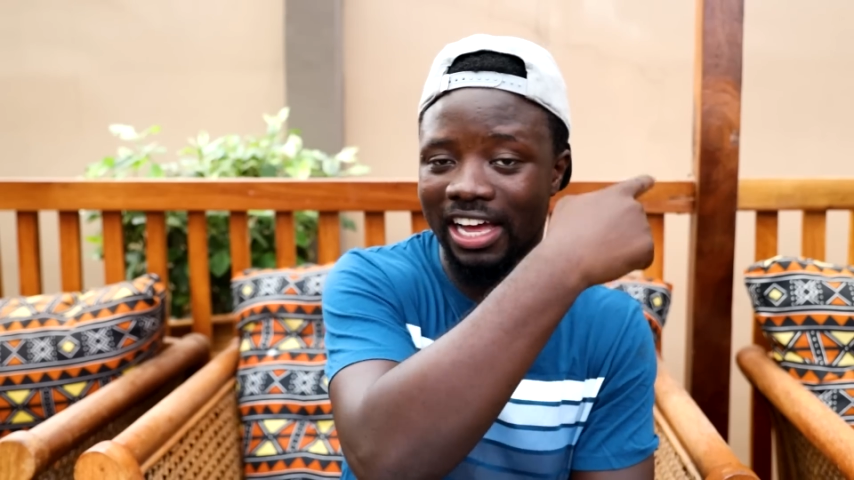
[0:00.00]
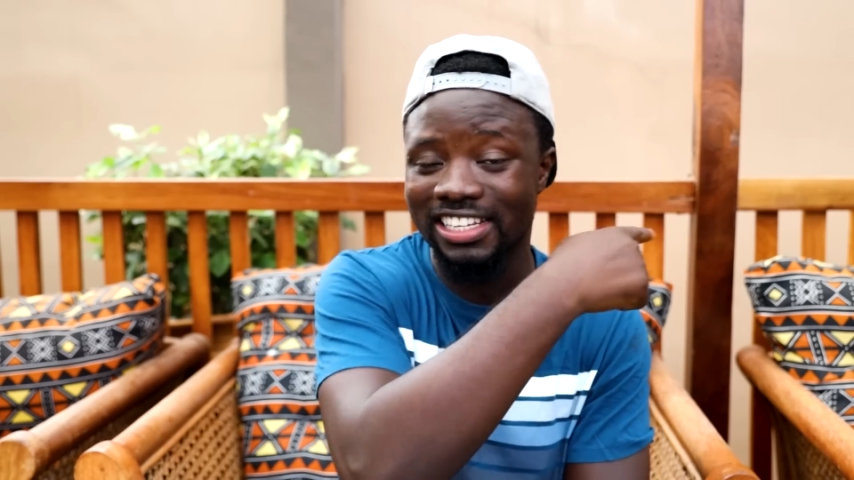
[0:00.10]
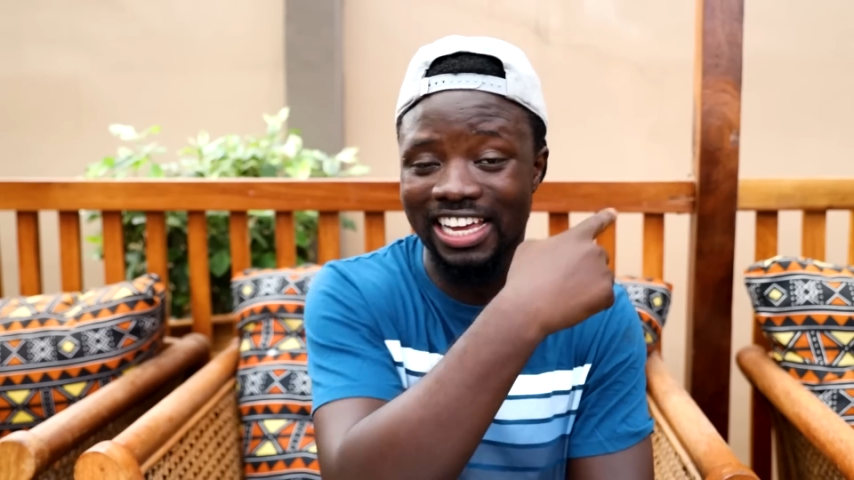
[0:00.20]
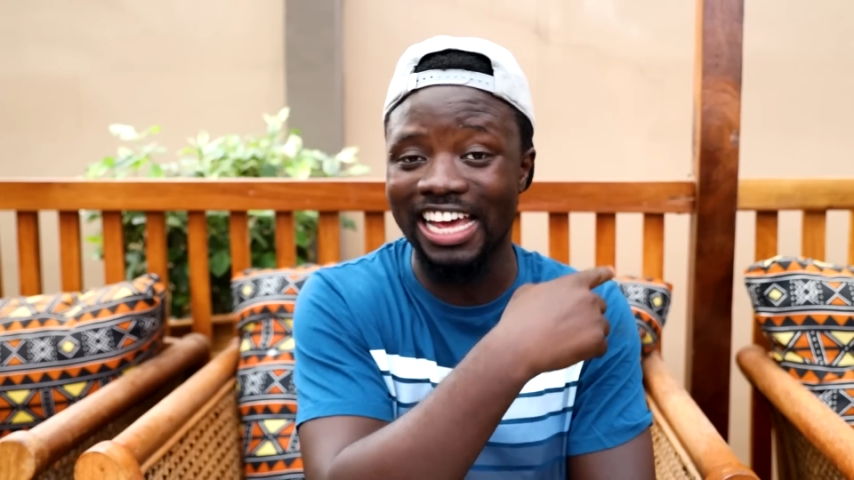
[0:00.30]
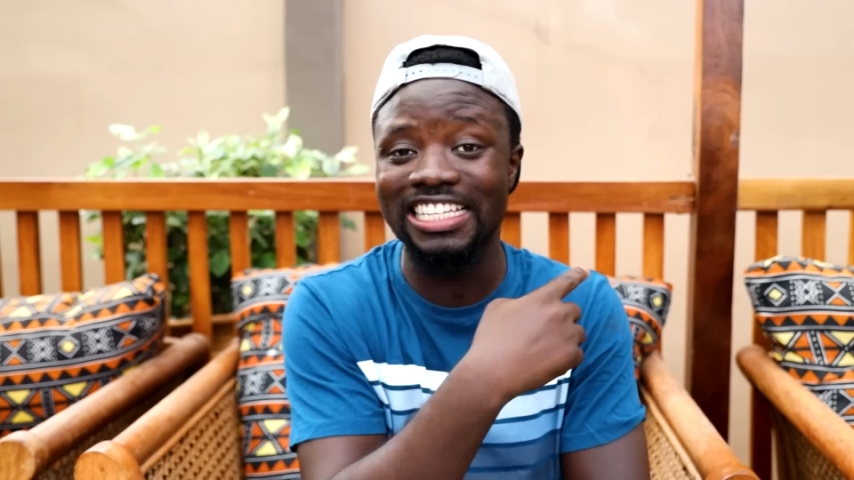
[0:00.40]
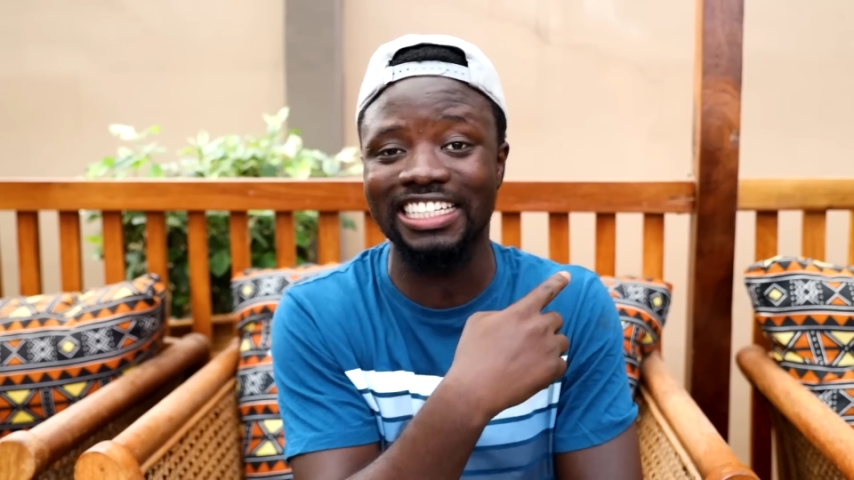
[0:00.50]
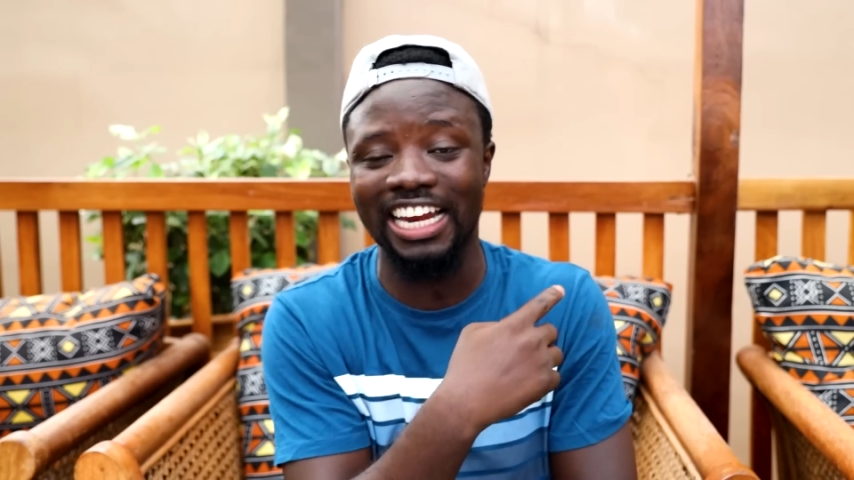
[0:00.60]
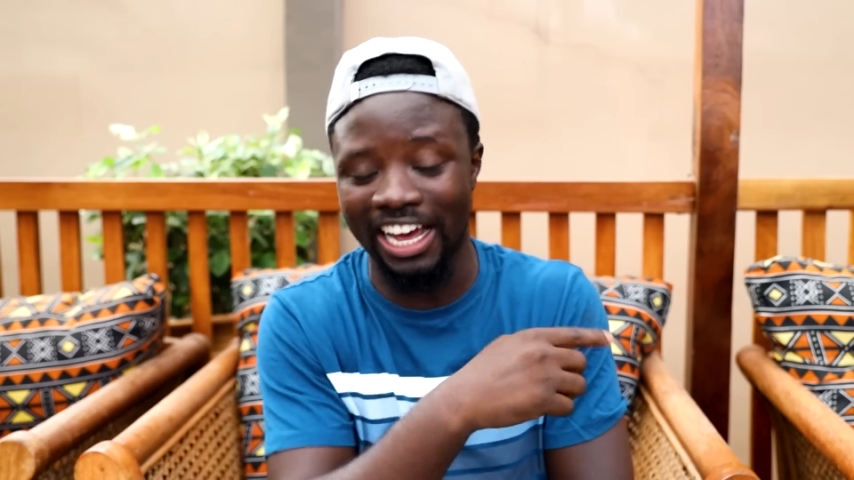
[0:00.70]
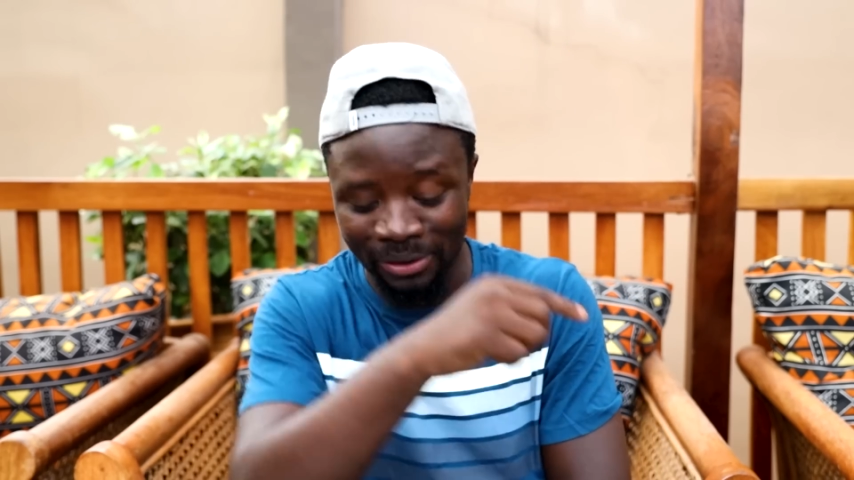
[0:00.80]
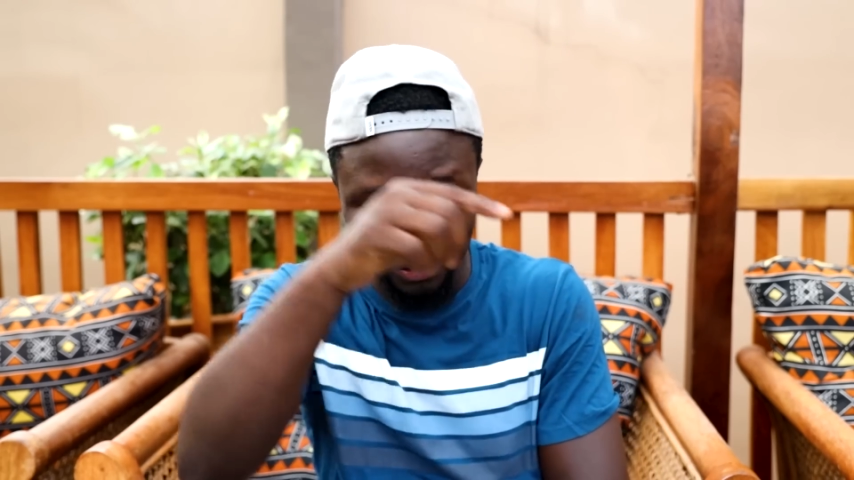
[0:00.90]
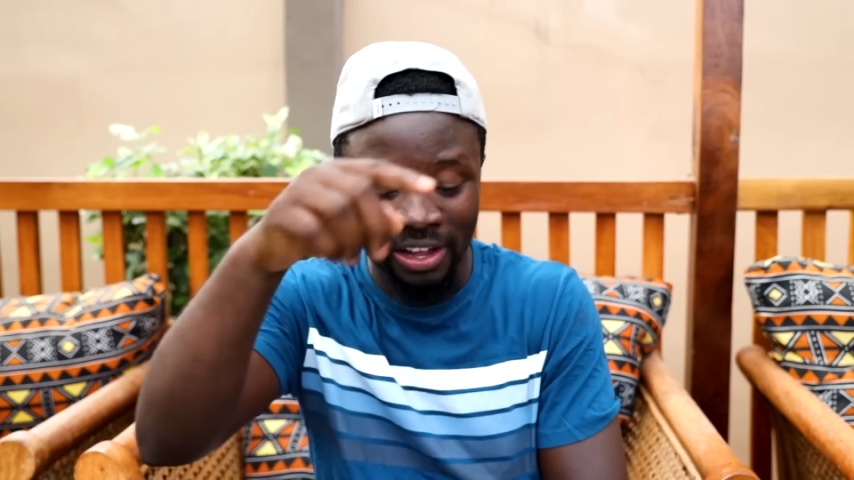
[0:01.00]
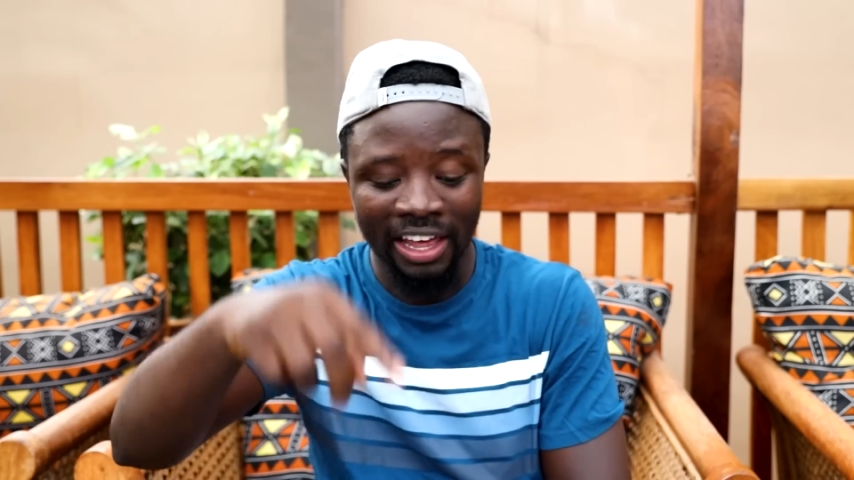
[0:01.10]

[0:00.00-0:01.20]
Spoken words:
can say IG now no